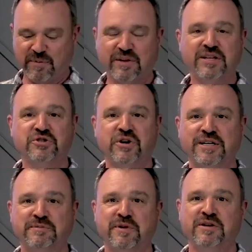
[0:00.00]
keeping these
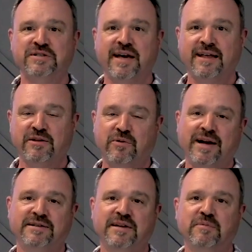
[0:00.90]
transmitters at the
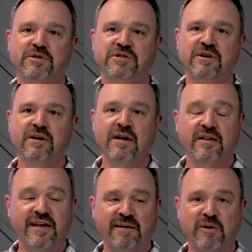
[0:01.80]
right temperature.
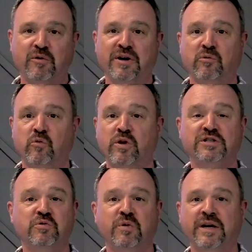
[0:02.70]
They can be run on
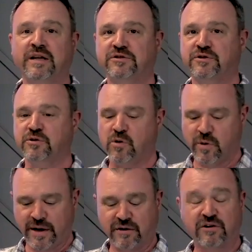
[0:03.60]
120,
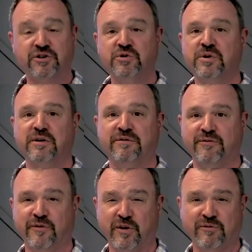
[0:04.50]
208, or
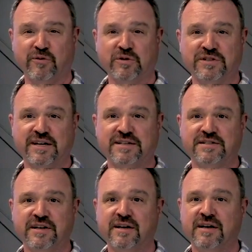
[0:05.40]
240 volts
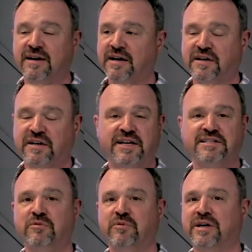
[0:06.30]
AC, and can
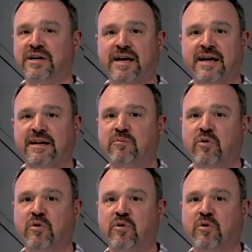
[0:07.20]
easily run on any